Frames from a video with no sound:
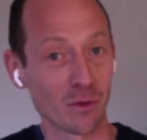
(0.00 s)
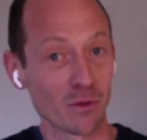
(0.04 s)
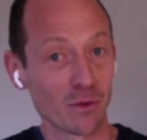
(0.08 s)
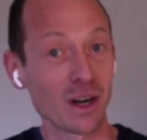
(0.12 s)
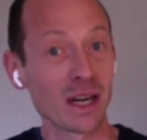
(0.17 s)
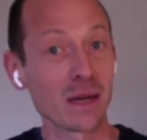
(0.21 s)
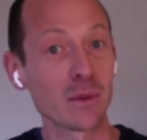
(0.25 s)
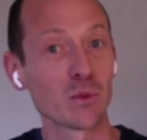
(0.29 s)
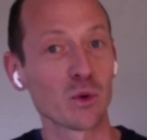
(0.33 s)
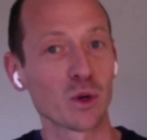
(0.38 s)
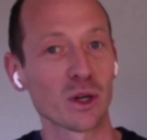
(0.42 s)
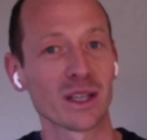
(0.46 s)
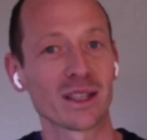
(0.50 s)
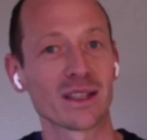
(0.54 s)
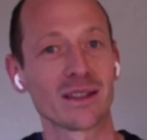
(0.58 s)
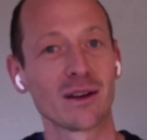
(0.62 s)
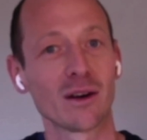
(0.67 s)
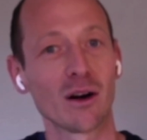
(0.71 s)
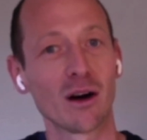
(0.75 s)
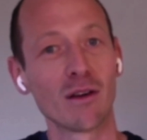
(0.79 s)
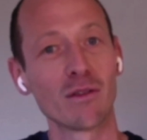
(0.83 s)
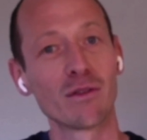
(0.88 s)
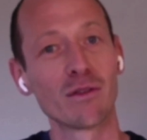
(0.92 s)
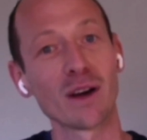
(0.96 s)
framework
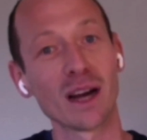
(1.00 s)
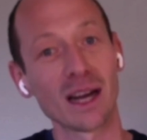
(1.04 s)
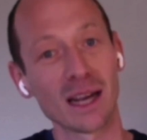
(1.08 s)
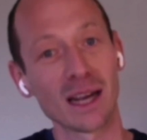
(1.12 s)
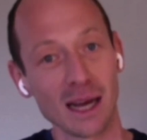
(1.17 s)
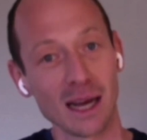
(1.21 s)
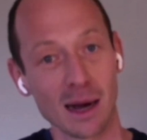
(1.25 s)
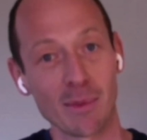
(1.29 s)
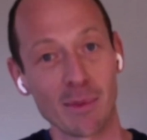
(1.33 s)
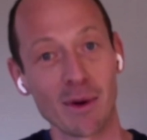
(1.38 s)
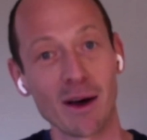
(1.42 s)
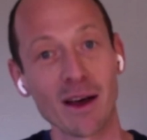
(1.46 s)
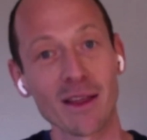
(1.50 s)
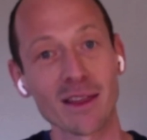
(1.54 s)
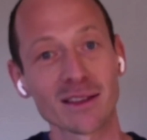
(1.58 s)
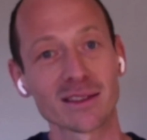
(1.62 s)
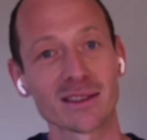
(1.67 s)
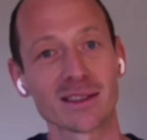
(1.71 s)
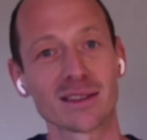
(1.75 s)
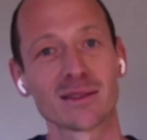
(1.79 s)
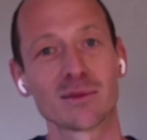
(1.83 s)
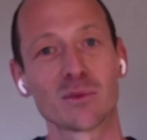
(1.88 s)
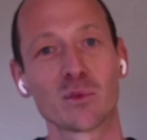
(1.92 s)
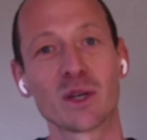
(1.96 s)
of a
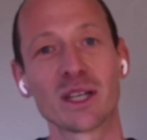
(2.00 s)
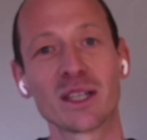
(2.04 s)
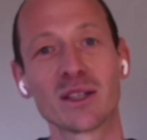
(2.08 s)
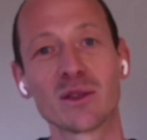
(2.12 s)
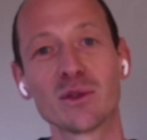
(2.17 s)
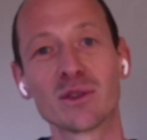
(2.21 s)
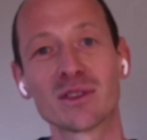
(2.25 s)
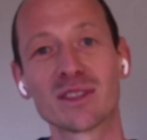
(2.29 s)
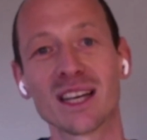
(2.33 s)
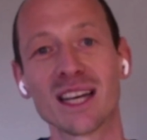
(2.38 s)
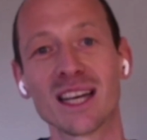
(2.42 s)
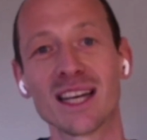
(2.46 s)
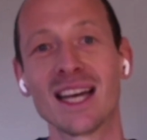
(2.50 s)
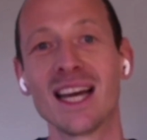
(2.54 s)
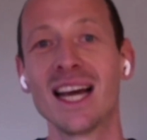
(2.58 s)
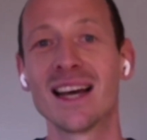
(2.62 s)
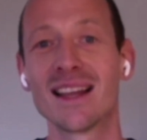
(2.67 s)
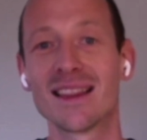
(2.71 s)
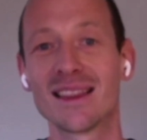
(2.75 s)
hypothesis where you say